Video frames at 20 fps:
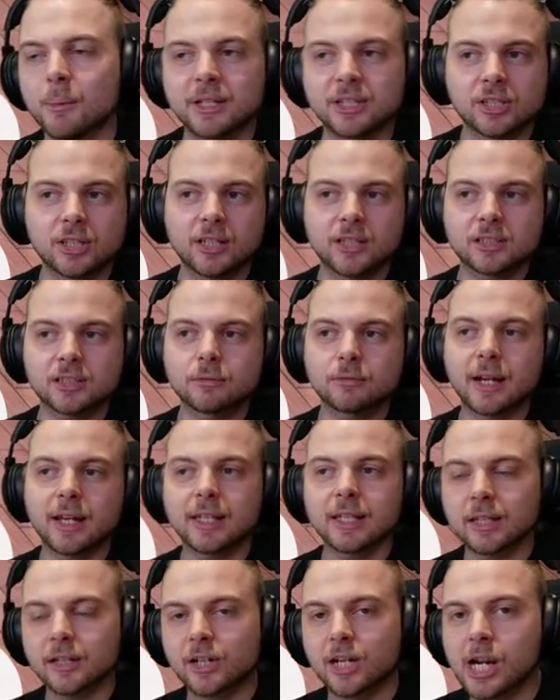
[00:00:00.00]
It's a, it's a
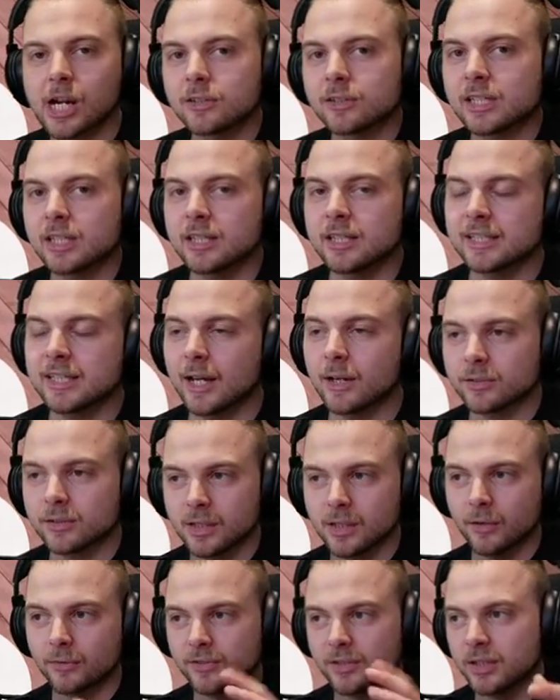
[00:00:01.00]
regular occurrence in this house.
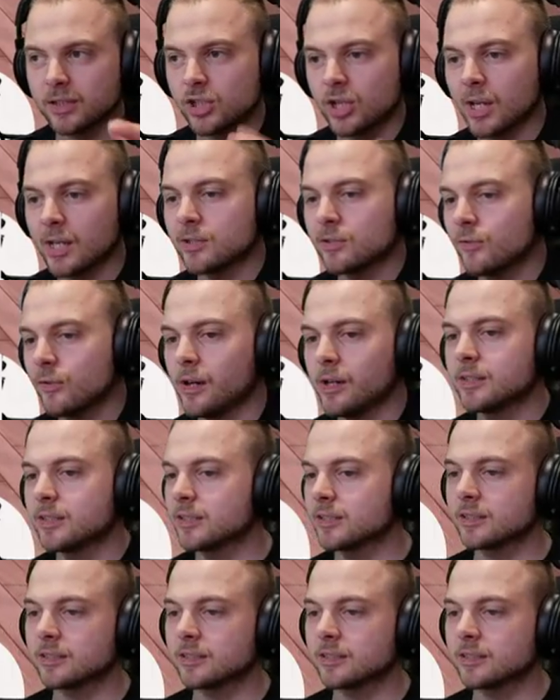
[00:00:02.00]
They often change voices.